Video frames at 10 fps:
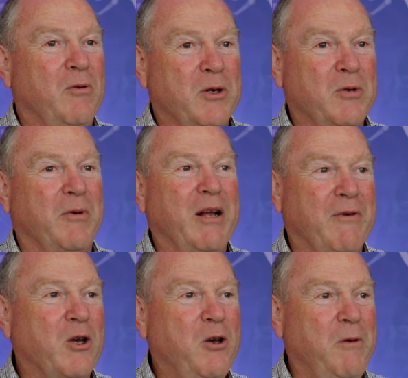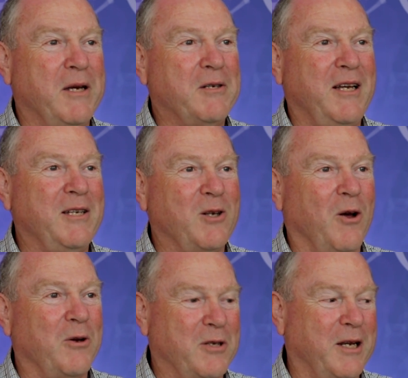Whereas whenever Cubic sees
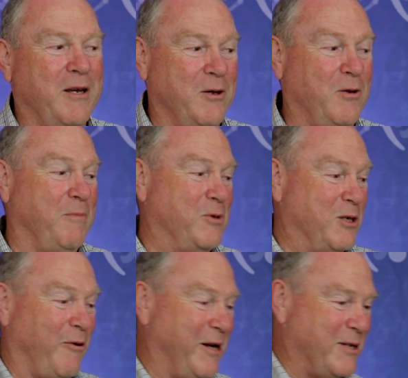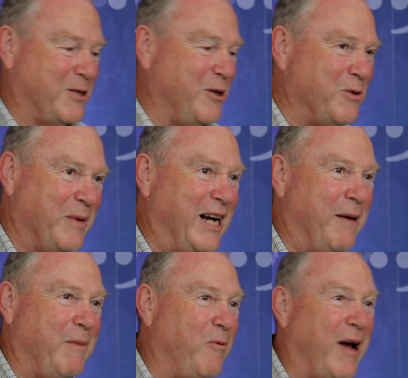loss, it goes, oh, sorry, excuse me,
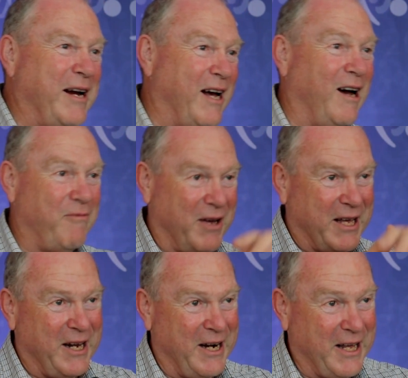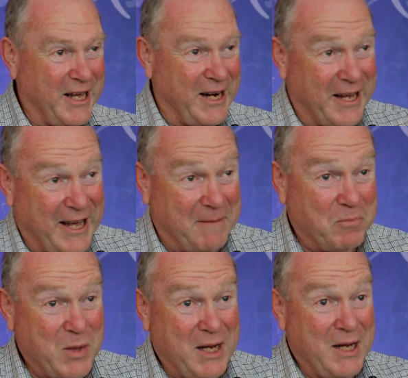let me rate half again and again and again.